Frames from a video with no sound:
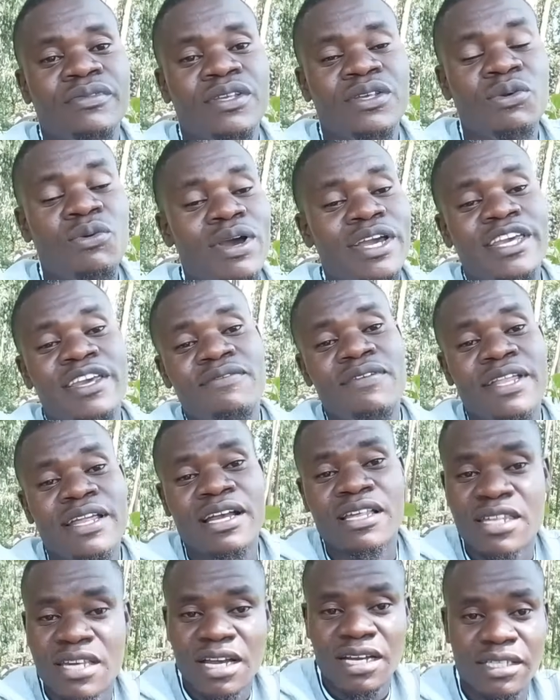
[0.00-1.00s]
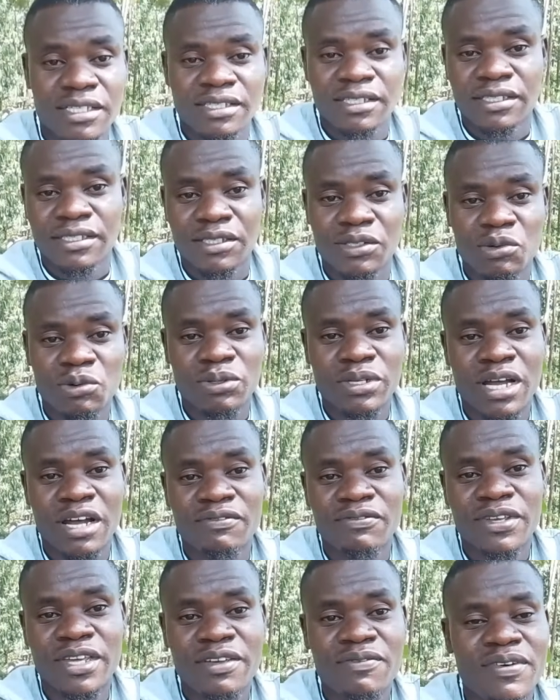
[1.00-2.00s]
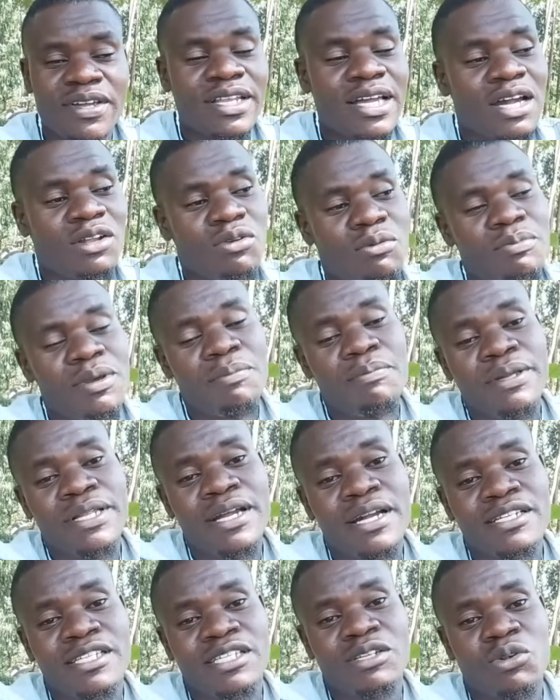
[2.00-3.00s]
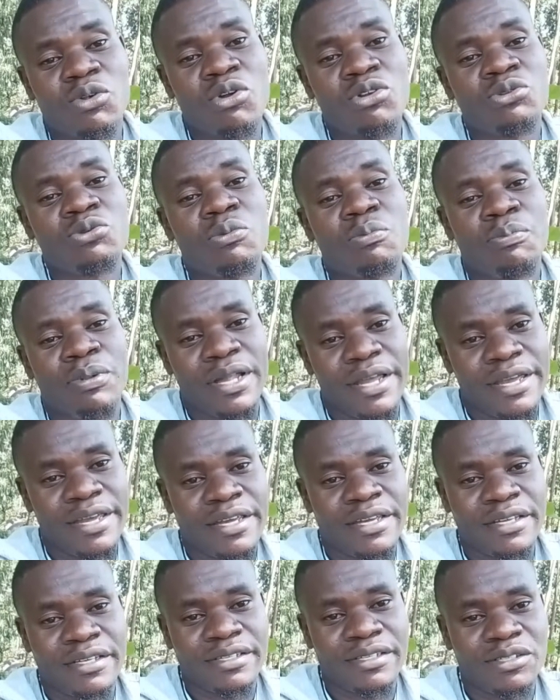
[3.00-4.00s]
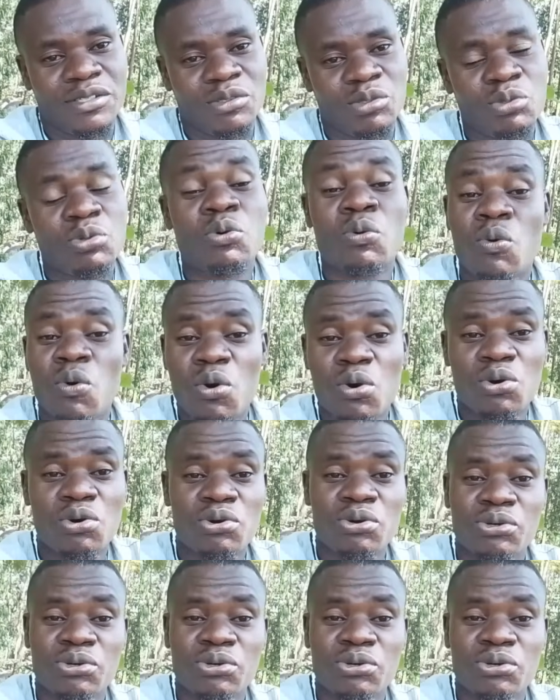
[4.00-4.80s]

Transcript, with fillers: you are given a chance, you would have given Hello Baby that role to play, to cook.